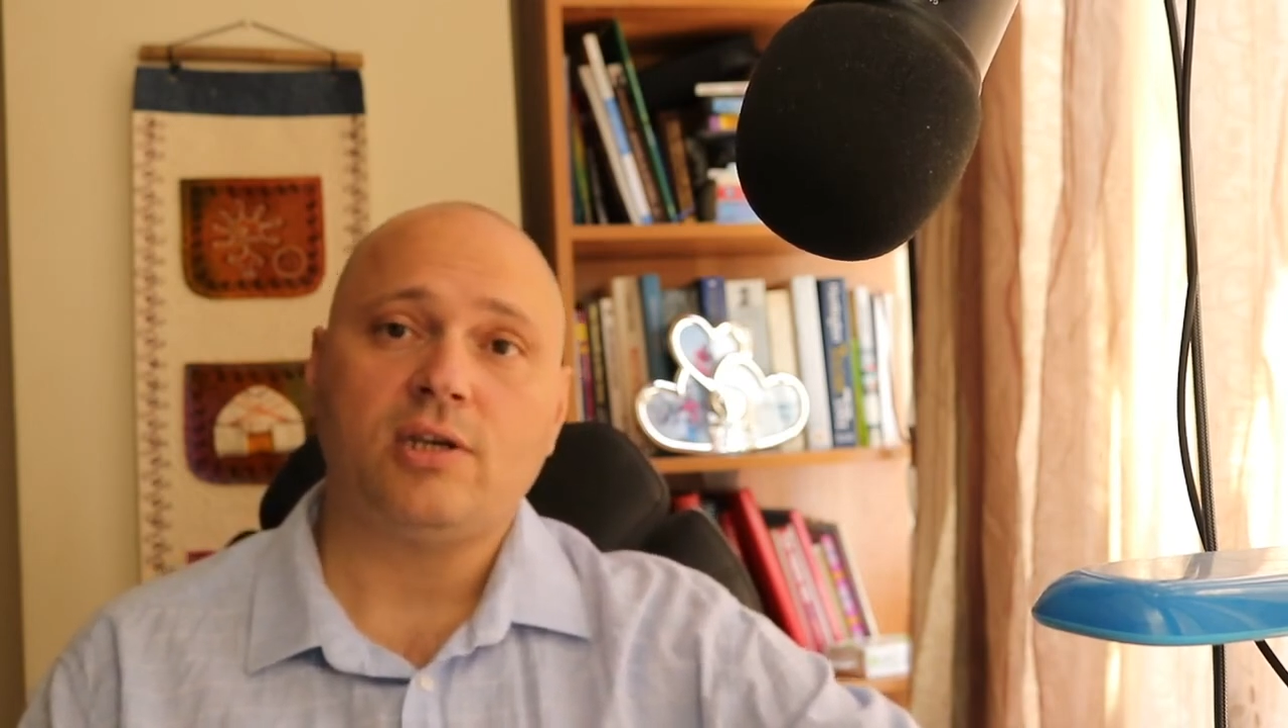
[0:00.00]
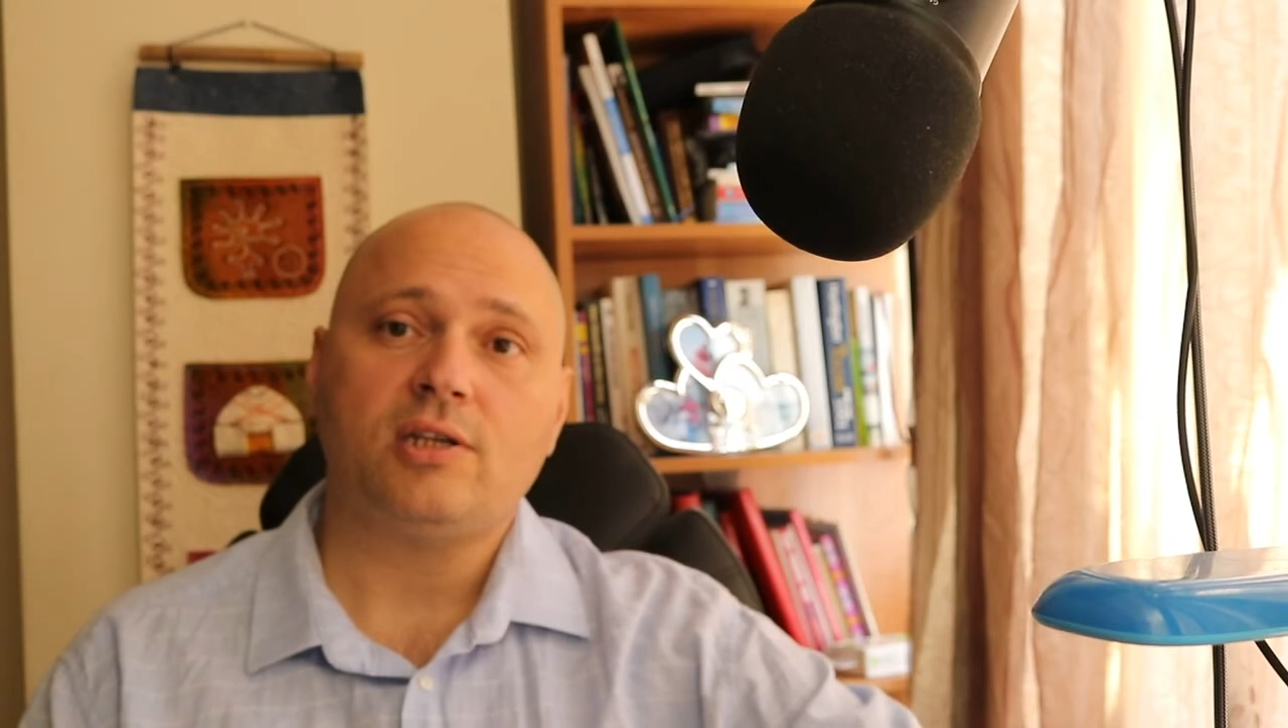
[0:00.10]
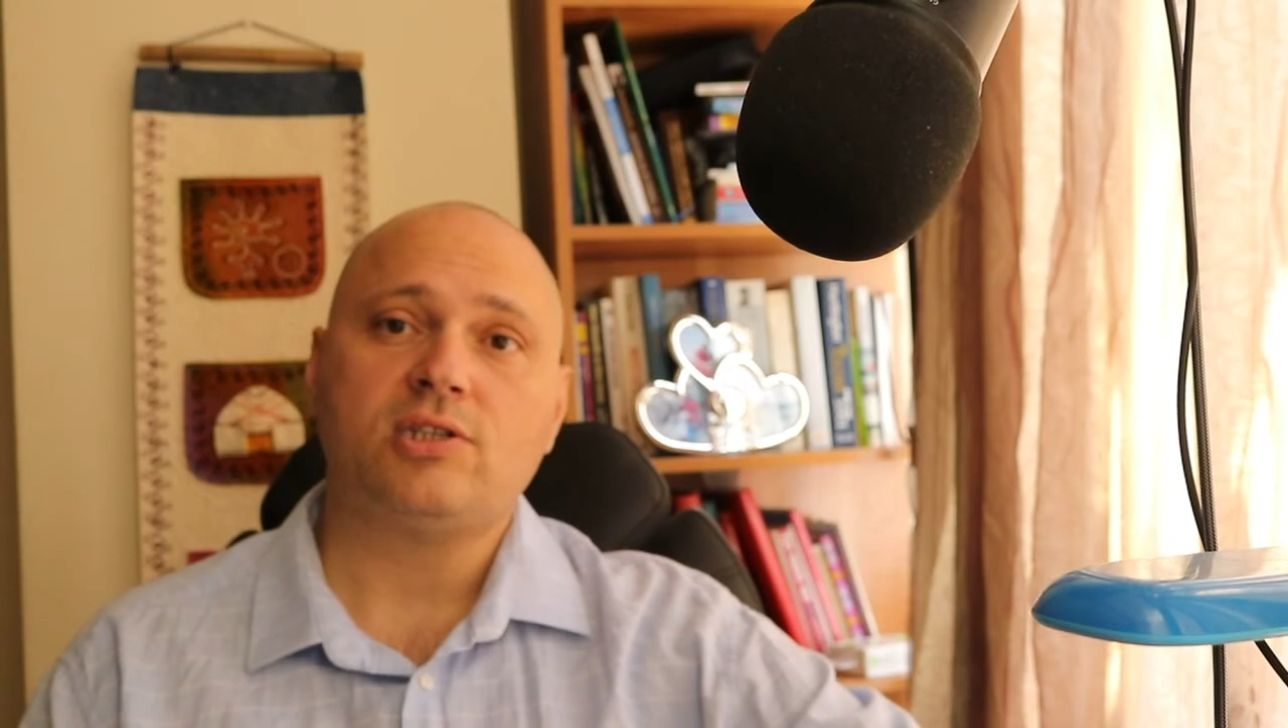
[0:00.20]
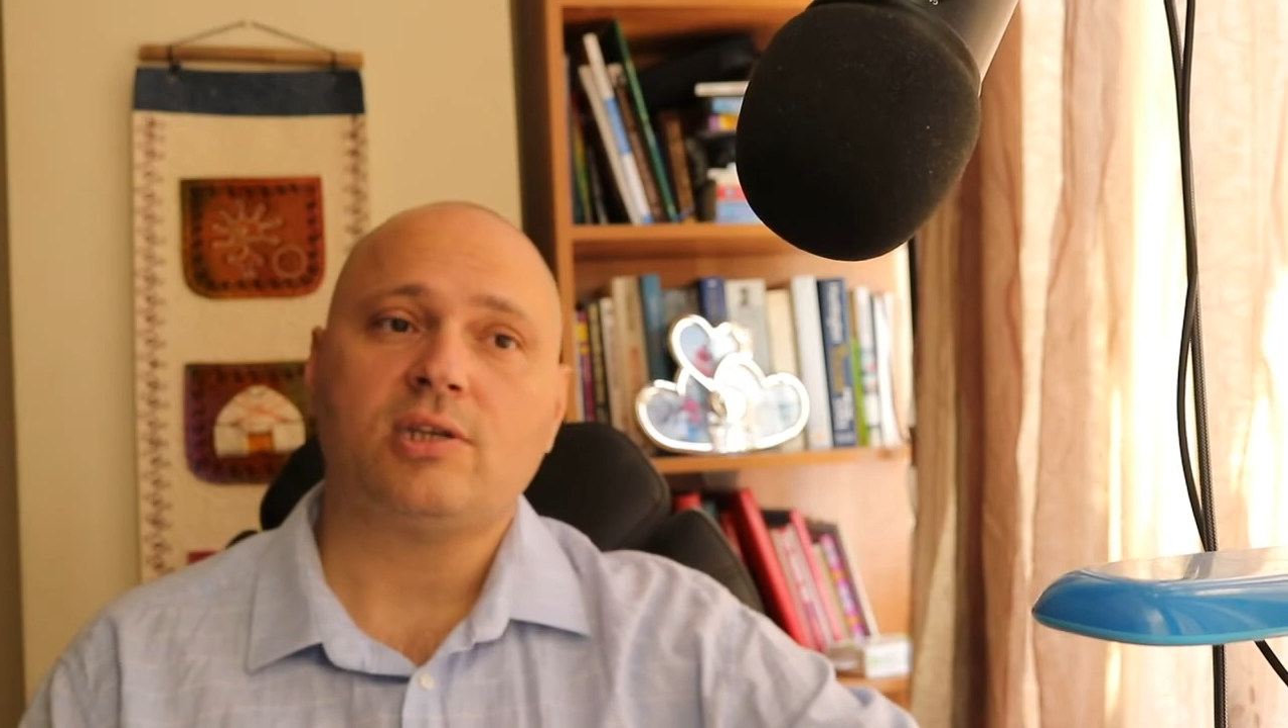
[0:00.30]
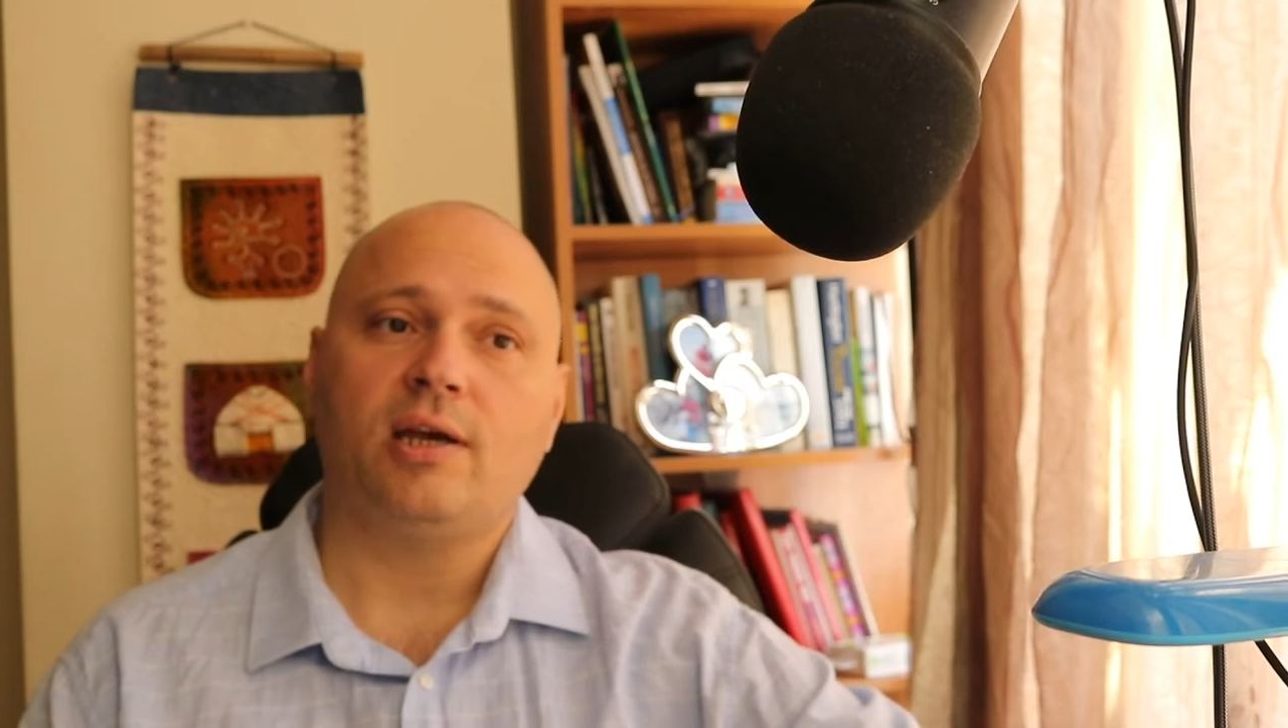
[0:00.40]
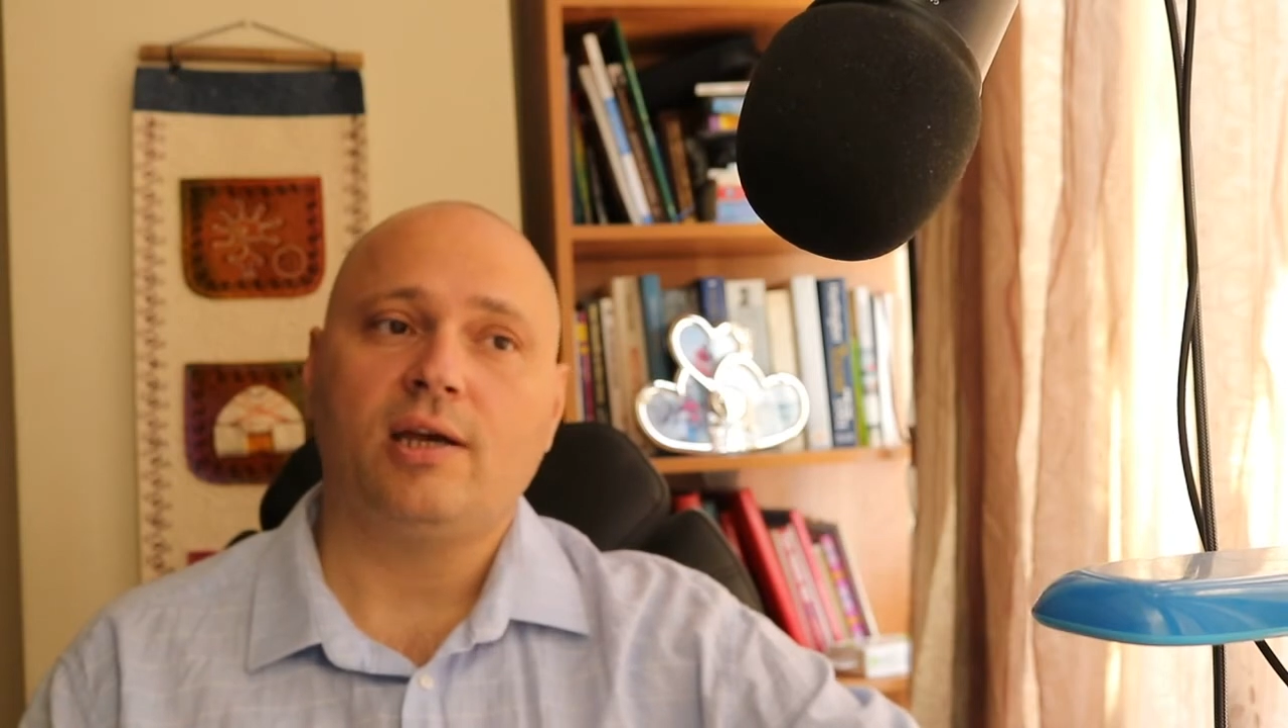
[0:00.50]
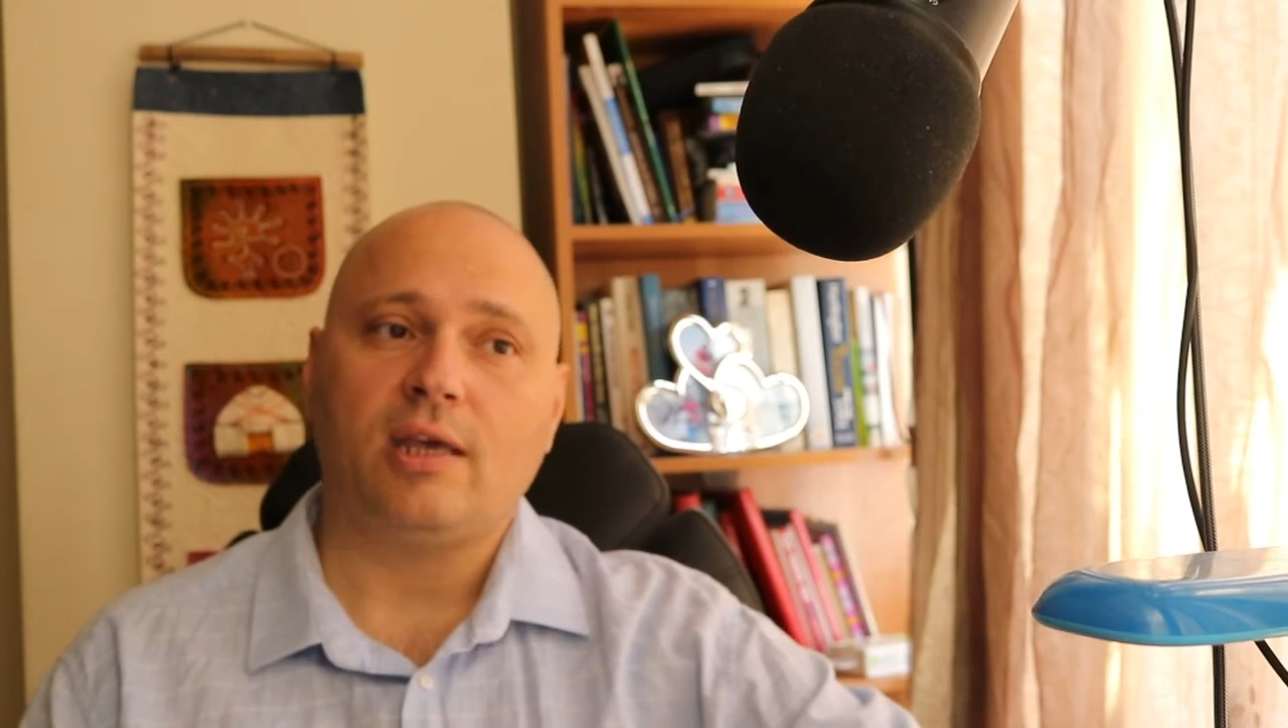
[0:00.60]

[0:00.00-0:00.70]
its uh,